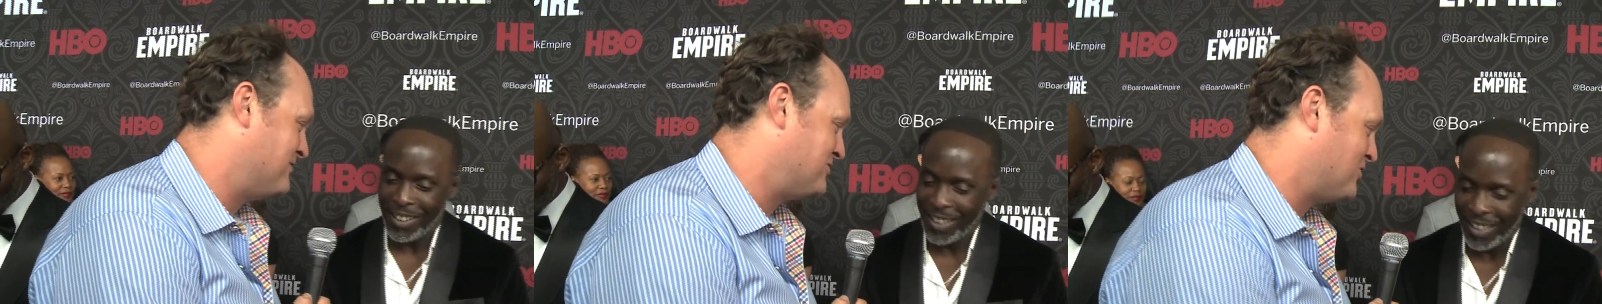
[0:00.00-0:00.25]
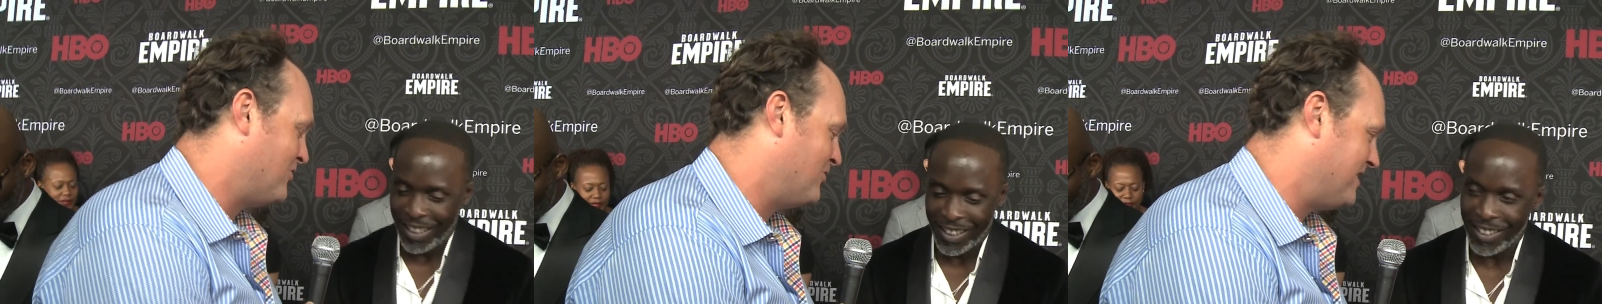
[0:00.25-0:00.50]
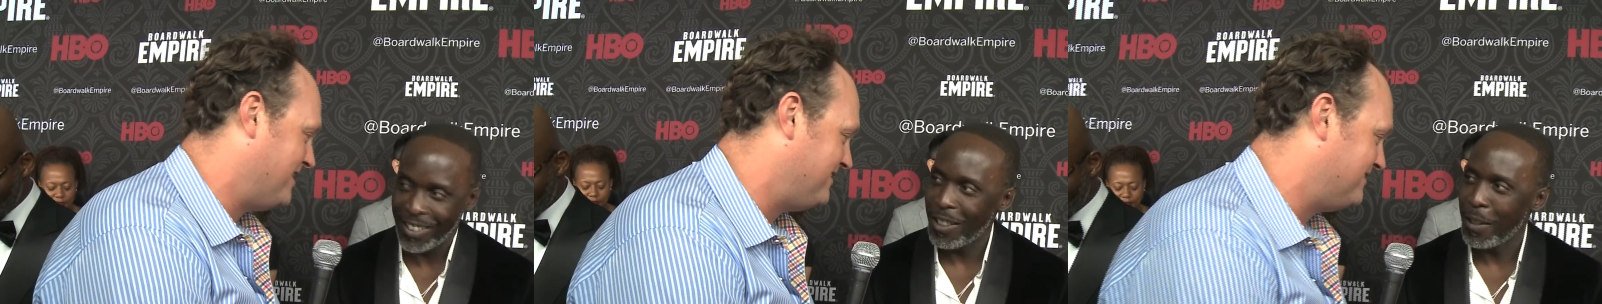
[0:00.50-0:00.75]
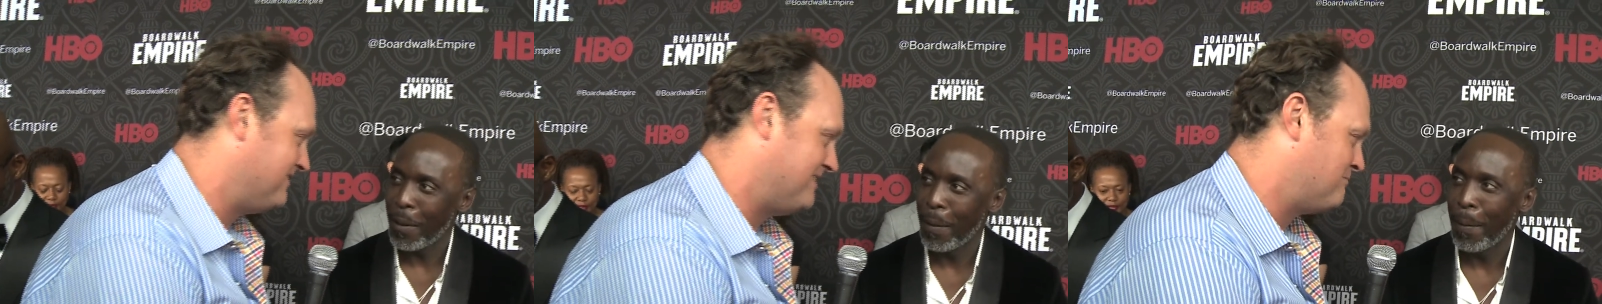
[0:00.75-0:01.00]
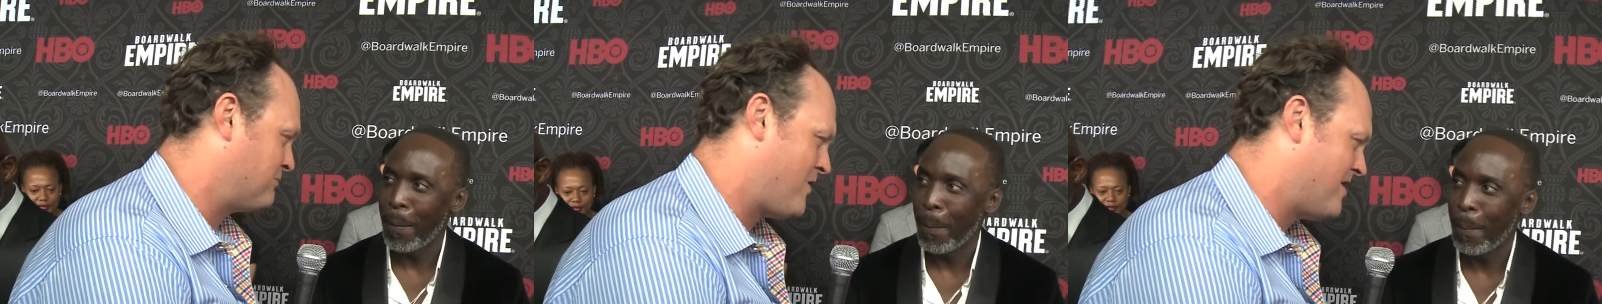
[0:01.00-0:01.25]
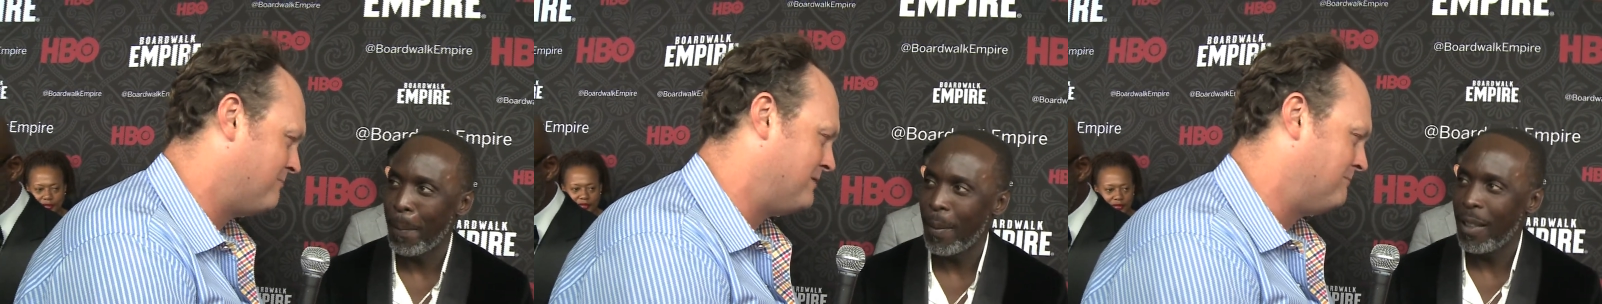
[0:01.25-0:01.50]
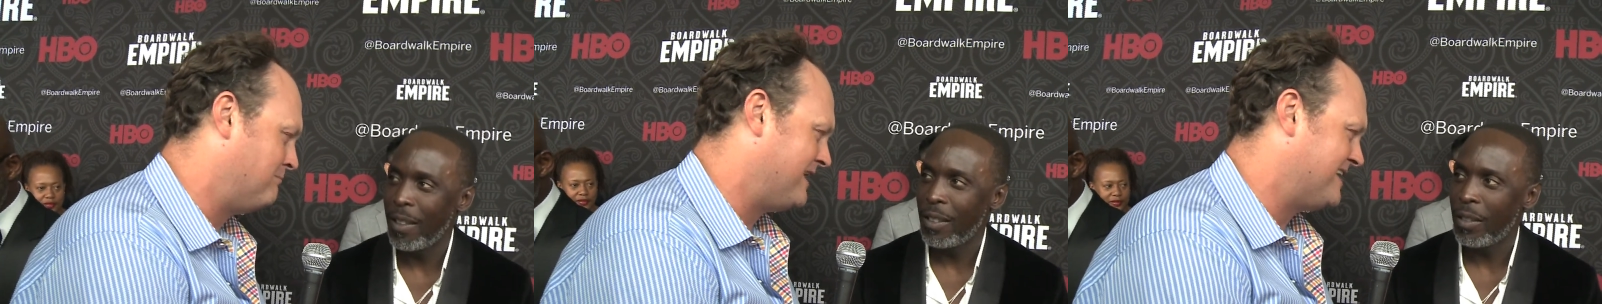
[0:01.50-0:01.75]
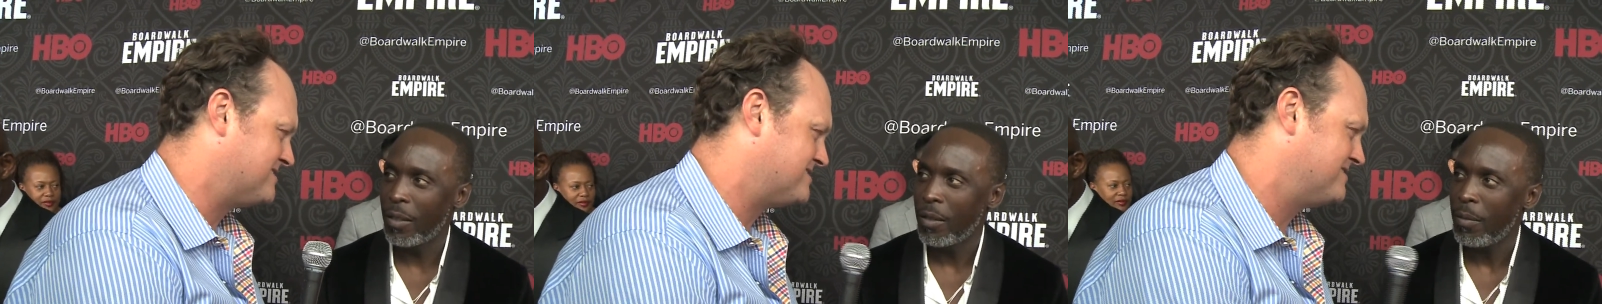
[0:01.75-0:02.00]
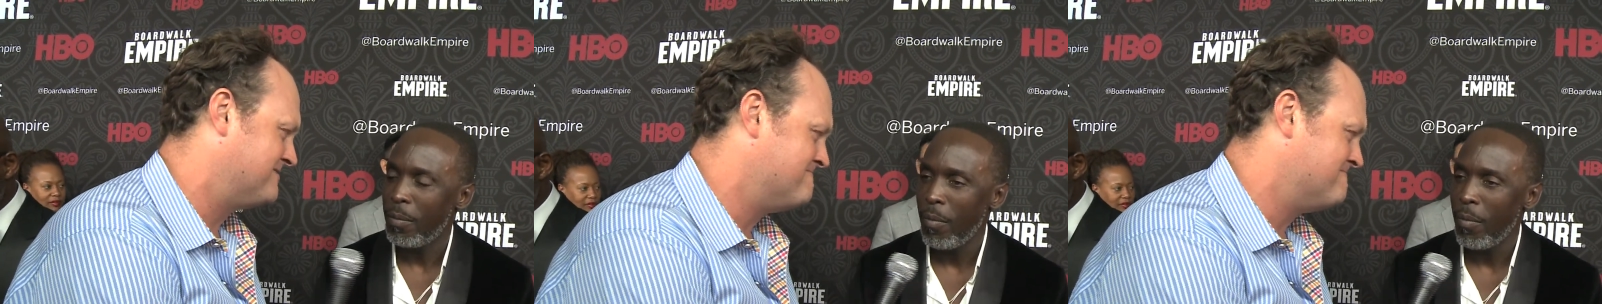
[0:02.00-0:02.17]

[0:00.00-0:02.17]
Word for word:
Speaker 1: and Chalky. You've kind of been blessed.